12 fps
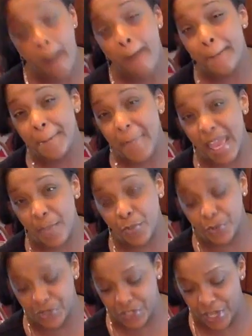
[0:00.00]
maple
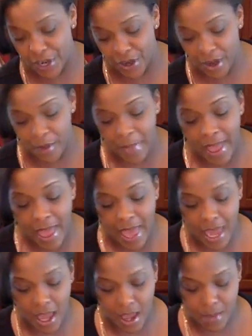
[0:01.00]
syrup,
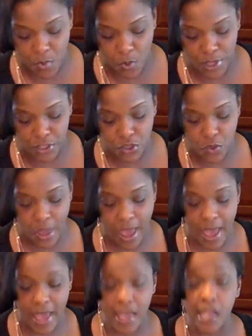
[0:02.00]
and I'm going to
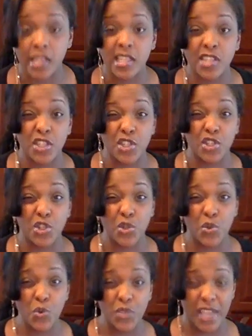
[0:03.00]
add, this is
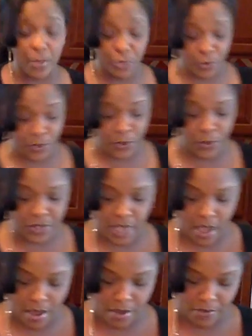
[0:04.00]
2 tablespoons
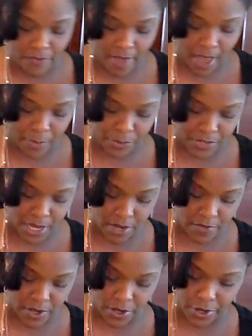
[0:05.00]
of apple cider
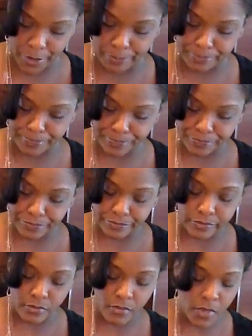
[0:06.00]
vinegar,
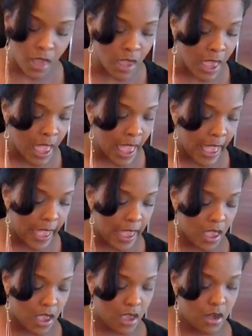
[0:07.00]

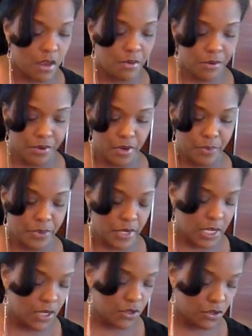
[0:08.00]
and we're going to put
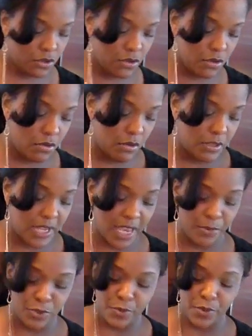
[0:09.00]
in 2
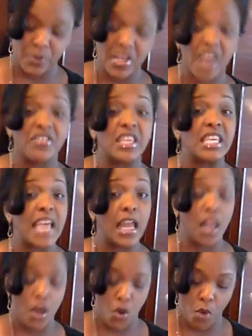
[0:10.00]
tablespoons of
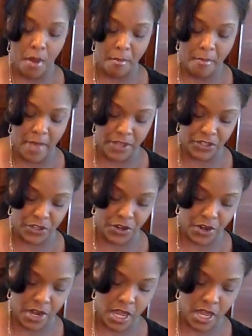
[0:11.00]
yellow mustard.